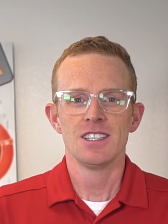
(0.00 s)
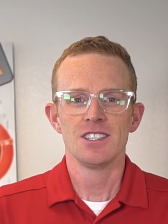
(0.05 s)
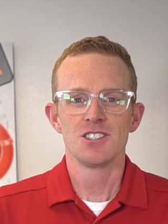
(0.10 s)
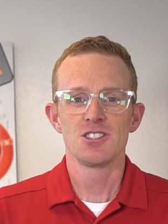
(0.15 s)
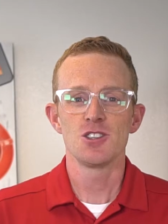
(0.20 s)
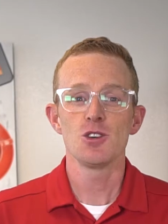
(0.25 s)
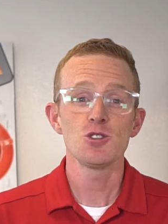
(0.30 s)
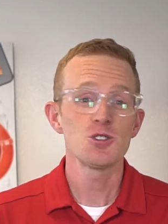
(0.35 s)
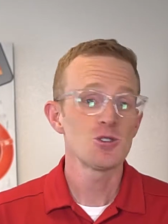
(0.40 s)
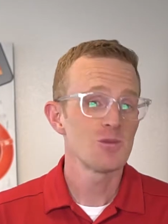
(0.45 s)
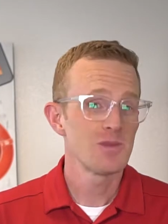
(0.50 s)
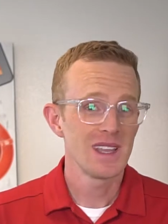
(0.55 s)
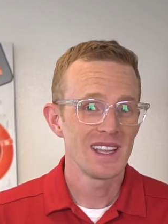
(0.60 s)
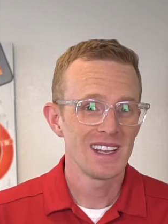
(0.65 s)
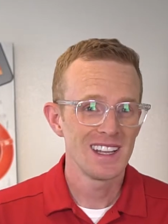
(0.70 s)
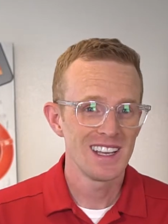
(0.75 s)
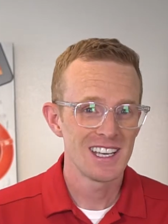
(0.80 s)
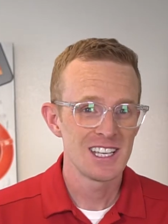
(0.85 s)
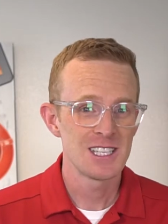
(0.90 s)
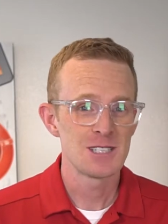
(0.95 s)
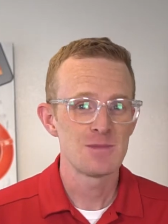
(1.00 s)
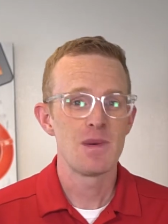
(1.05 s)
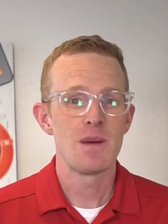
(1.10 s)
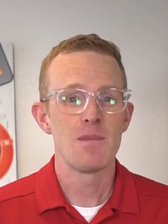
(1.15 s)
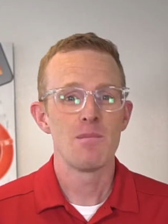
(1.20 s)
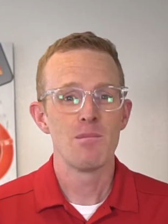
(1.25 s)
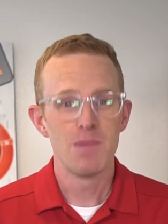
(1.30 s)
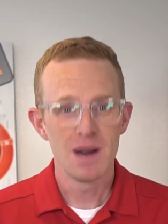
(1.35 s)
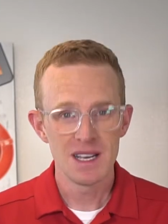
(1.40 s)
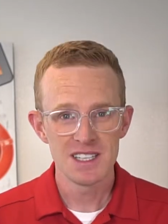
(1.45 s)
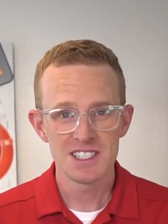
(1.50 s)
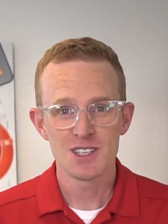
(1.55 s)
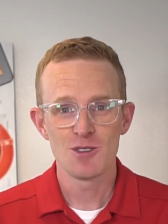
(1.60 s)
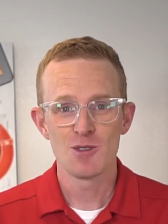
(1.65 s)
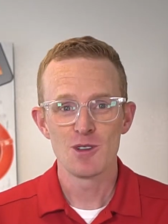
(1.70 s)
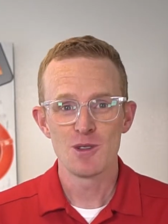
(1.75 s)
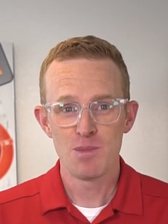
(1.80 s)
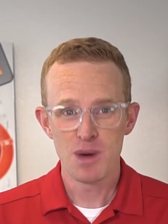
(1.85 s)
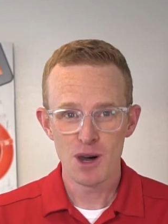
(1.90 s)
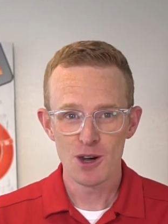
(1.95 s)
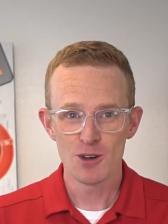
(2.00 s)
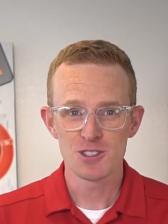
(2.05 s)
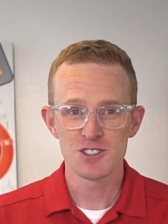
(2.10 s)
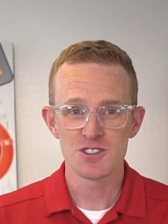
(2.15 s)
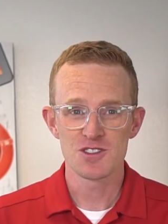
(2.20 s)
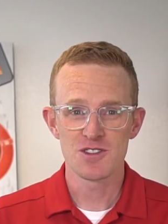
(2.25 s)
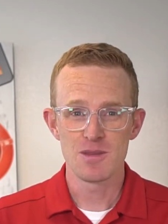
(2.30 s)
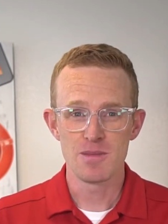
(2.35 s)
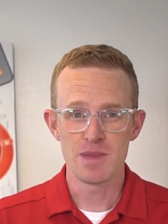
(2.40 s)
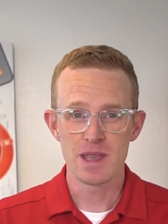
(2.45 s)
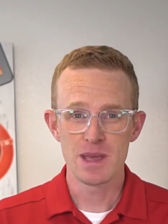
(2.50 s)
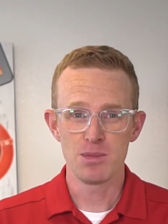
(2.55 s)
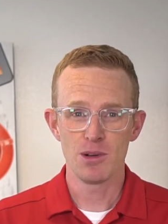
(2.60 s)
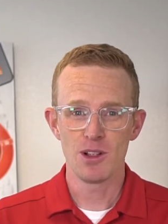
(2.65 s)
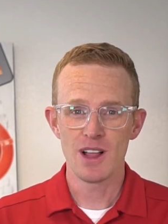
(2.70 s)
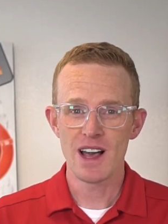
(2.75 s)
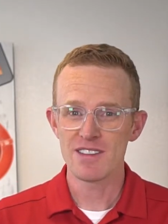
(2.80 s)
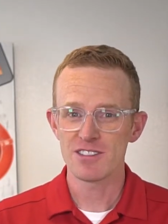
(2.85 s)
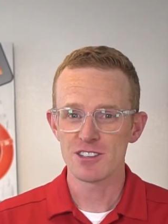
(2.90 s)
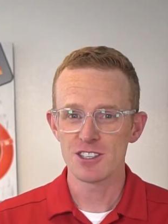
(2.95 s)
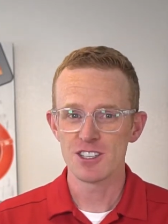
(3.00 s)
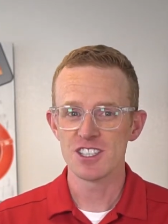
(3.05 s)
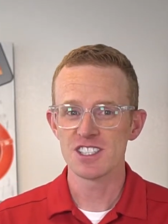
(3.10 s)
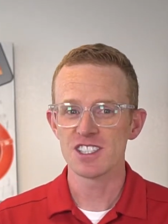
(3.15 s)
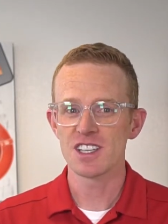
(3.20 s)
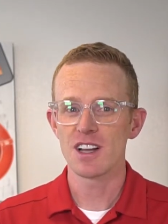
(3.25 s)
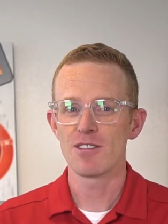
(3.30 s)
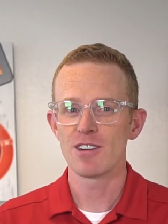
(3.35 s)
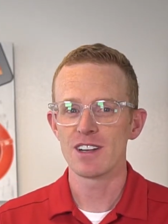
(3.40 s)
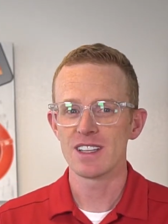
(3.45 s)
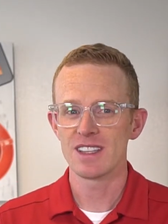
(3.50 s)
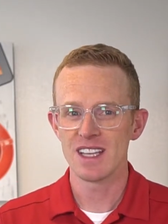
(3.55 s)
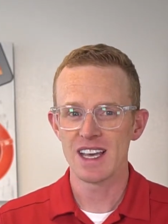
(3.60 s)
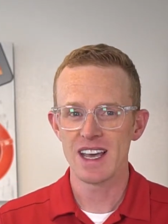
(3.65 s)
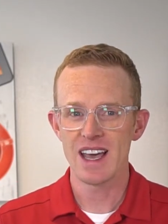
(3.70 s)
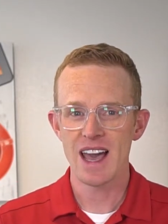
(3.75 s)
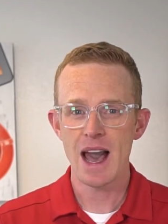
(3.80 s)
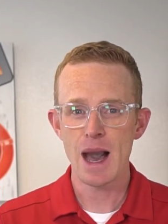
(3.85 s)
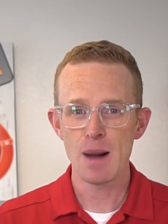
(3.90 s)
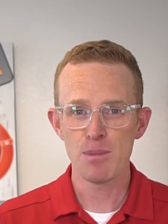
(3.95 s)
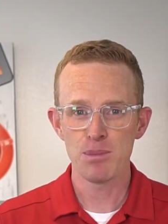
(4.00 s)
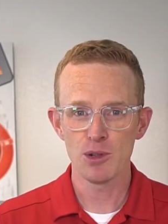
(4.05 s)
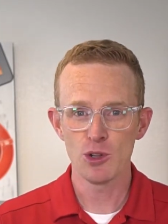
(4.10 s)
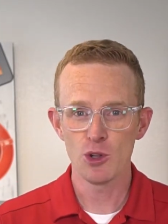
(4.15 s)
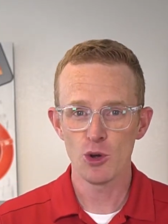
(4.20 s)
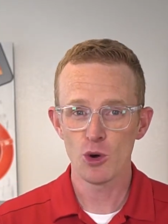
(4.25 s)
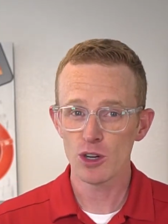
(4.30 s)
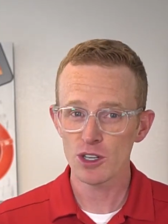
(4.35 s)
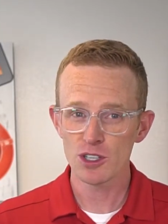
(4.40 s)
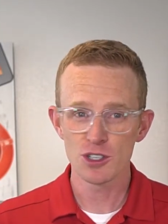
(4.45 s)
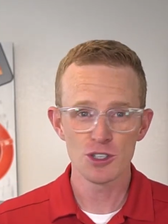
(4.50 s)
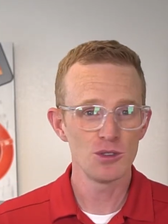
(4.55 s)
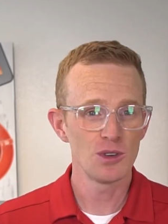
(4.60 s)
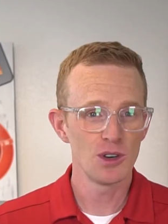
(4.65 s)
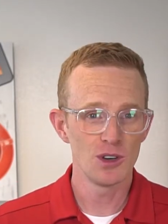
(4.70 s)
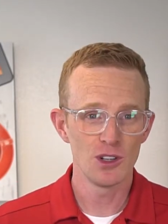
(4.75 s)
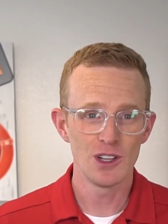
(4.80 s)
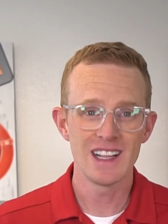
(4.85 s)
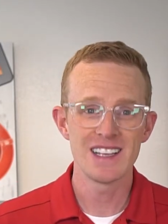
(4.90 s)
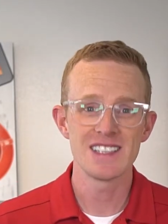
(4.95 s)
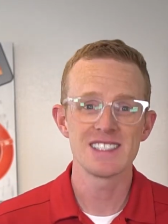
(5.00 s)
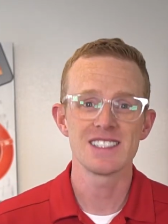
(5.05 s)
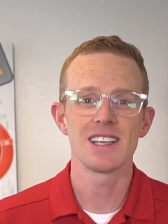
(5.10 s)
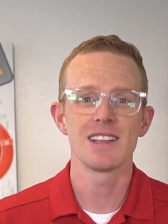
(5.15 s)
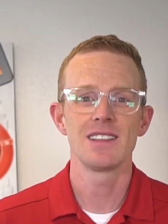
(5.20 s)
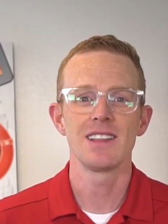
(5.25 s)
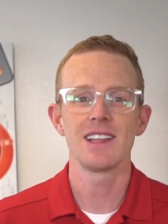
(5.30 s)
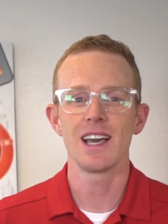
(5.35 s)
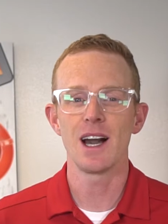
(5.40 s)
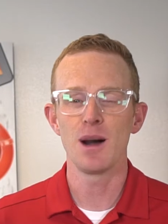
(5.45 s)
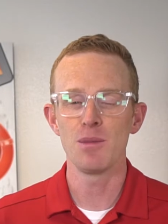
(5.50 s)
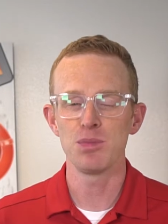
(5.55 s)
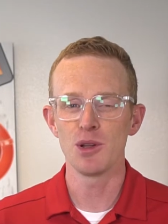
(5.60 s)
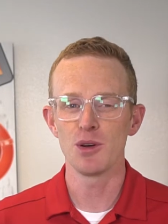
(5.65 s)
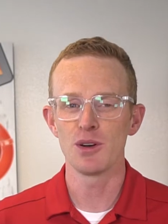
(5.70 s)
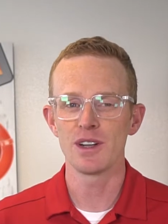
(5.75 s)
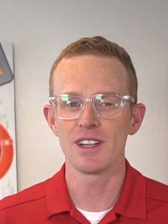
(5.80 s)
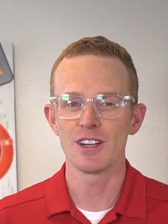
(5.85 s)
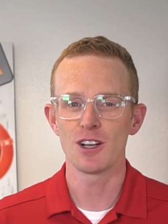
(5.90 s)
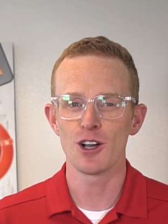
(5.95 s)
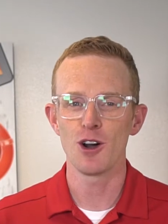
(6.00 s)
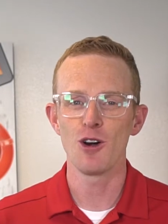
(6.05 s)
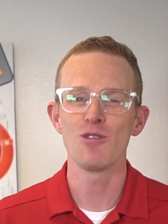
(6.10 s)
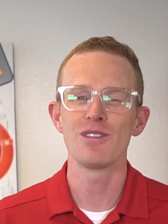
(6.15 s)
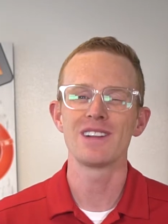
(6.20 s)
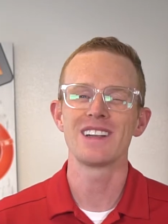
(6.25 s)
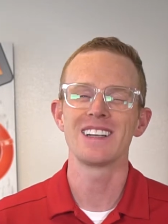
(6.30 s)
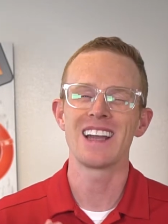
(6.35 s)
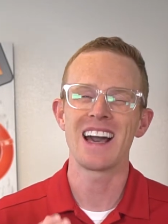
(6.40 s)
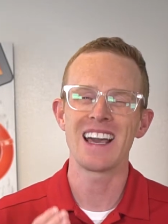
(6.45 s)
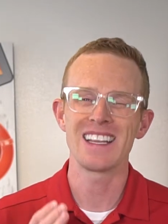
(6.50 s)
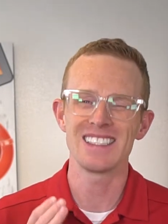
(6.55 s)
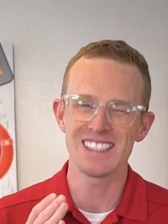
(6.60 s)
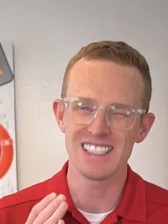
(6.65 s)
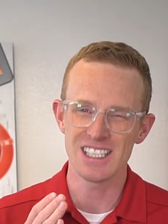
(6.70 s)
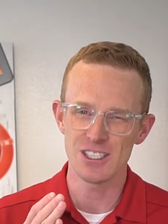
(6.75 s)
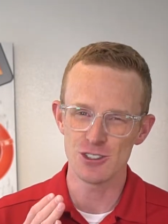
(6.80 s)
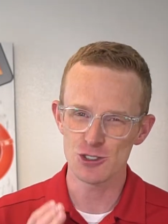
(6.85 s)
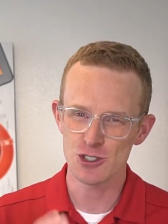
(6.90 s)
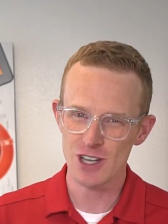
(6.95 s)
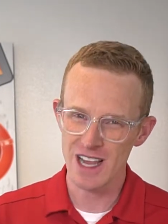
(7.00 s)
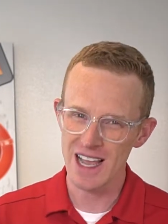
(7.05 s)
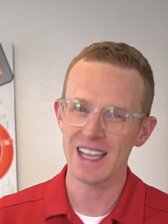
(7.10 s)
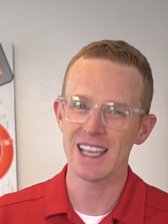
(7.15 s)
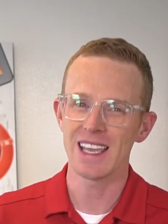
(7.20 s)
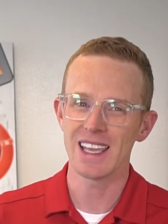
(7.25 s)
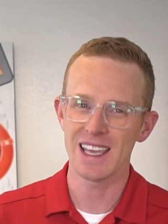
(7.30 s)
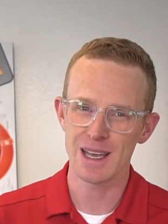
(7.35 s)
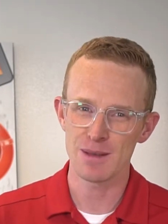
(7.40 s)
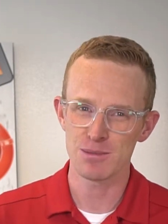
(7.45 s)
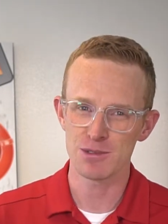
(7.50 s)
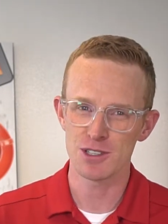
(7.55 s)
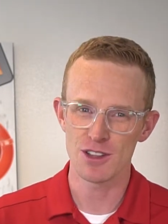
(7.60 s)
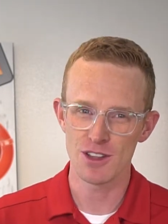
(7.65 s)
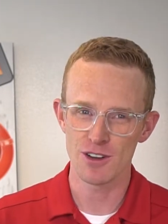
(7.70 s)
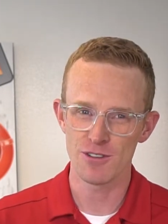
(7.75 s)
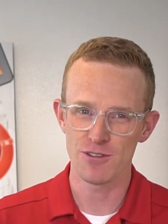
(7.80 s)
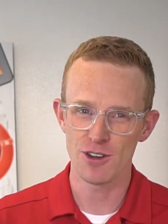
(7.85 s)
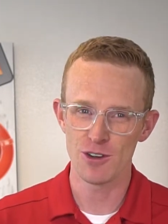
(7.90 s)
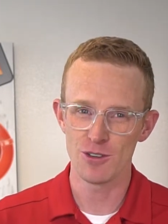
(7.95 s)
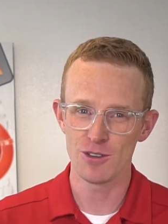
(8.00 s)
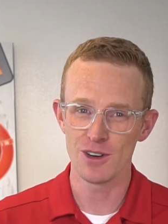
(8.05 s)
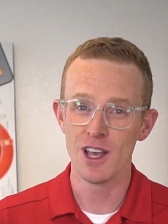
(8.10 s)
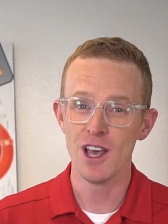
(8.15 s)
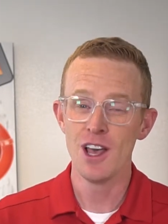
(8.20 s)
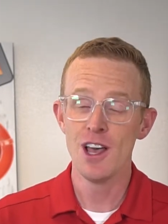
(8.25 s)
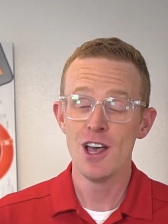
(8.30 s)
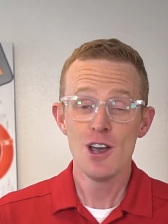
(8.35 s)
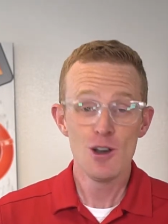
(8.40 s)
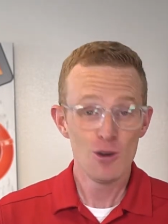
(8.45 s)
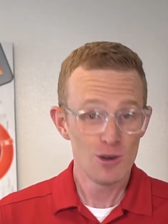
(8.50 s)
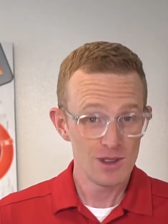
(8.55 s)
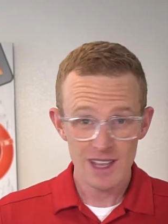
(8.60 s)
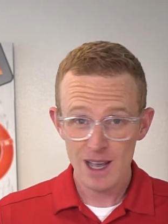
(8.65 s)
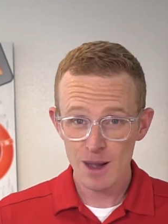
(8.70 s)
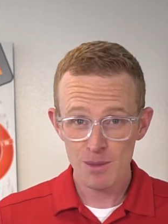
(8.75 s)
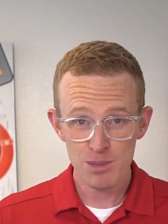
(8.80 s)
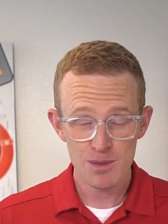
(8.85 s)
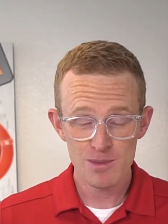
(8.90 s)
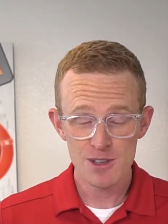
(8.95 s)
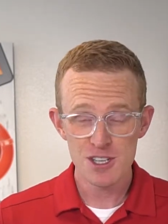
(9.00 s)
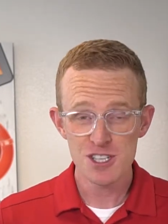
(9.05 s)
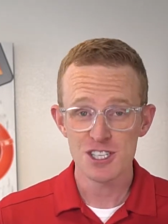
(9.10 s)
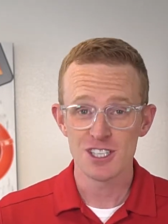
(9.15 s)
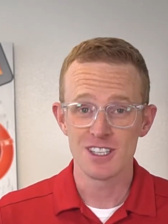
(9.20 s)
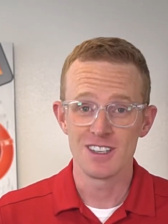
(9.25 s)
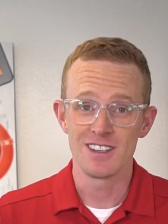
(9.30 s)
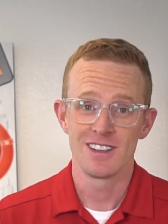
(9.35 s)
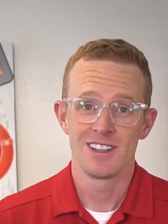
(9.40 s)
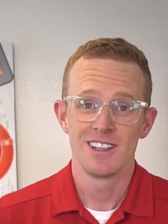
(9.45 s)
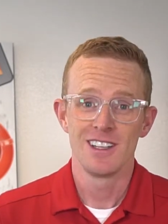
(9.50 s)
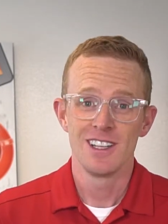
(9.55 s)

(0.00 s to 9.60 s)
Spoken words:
Social media has been buzzing with posts from people after discovering that Apple or Google has suddenly uploaded a COVID-19 tracking app to their phone without permission.